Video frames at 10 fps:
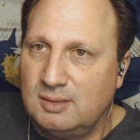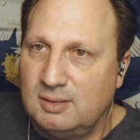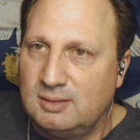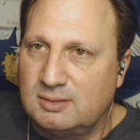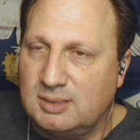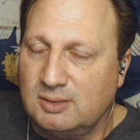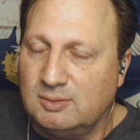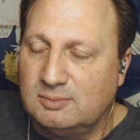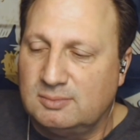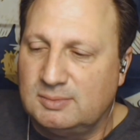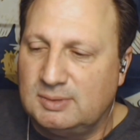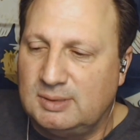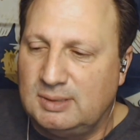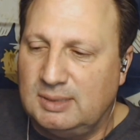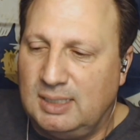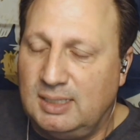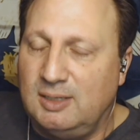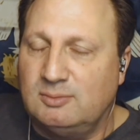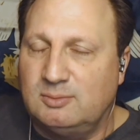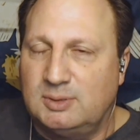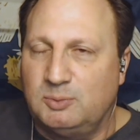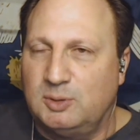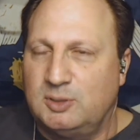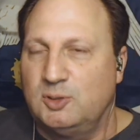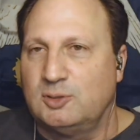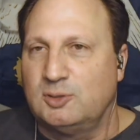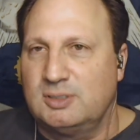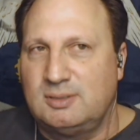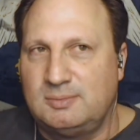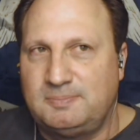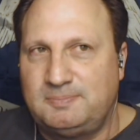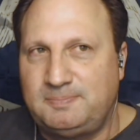So I don't know. What's yours?